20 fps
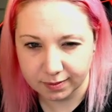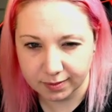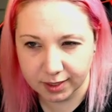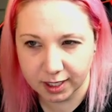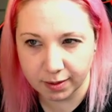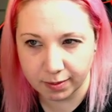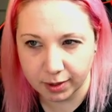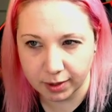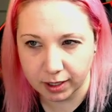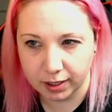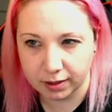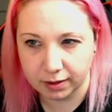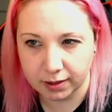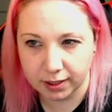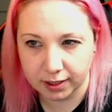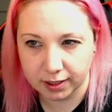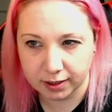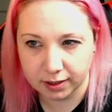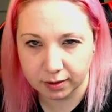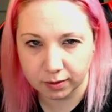Come on, you're
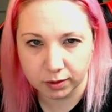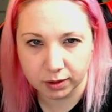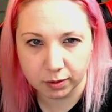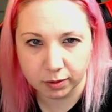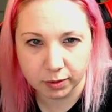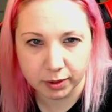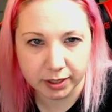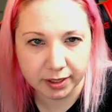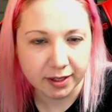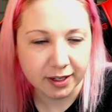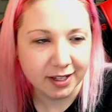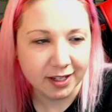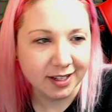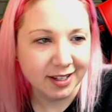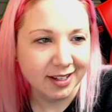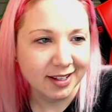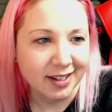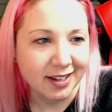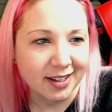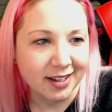not the only one.
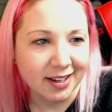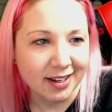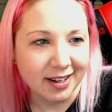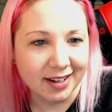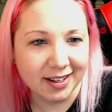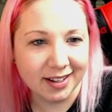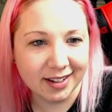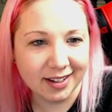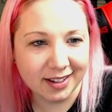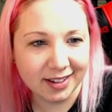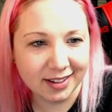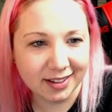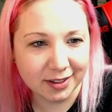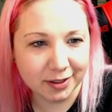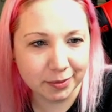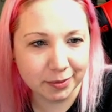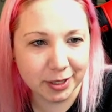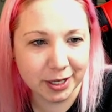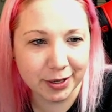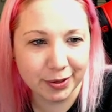Let
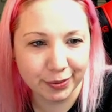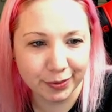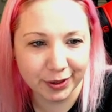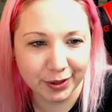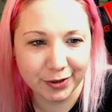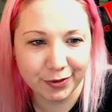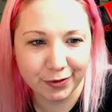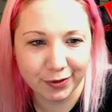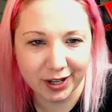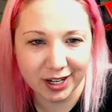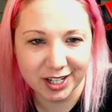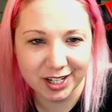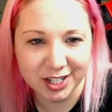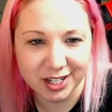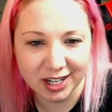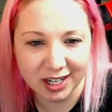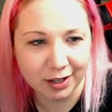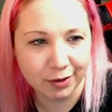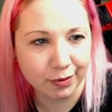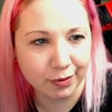me refresh. I
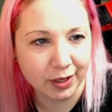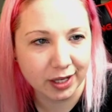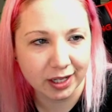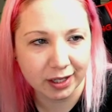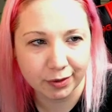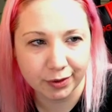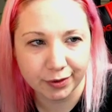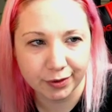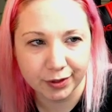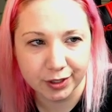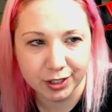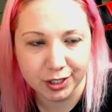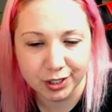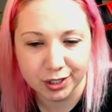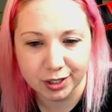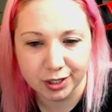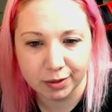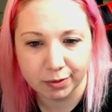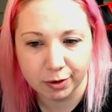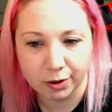gotta refresh the
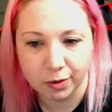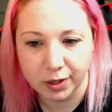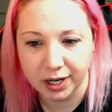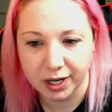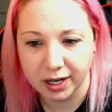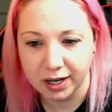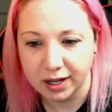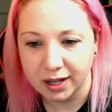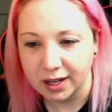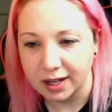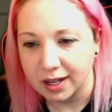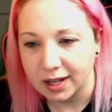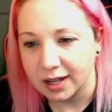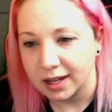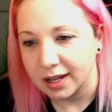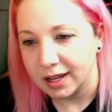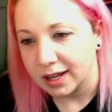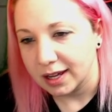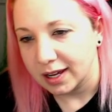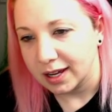stream real quick.
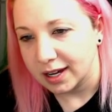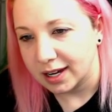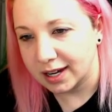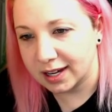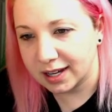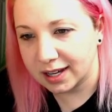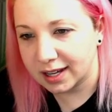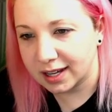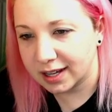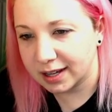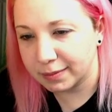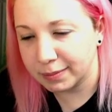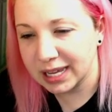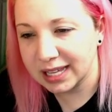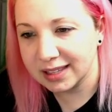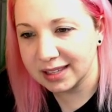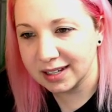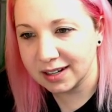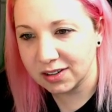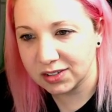Man,
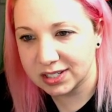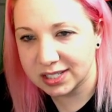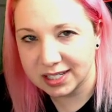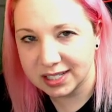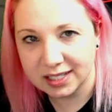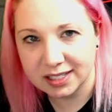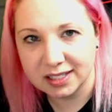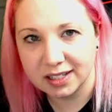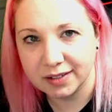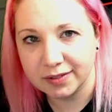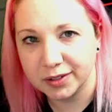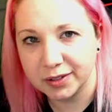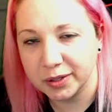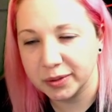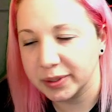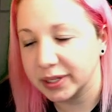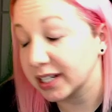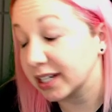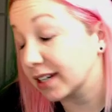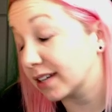there are 60 of you
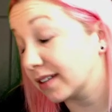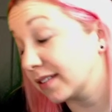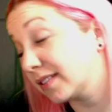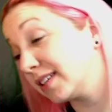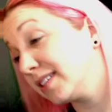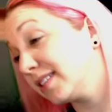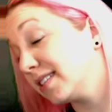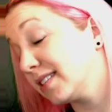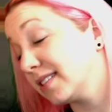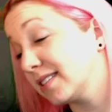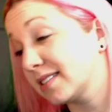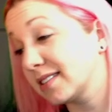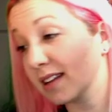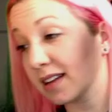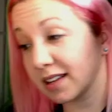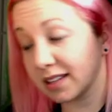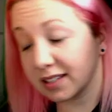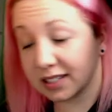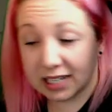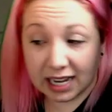in here. This is
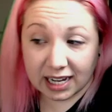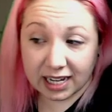nuts.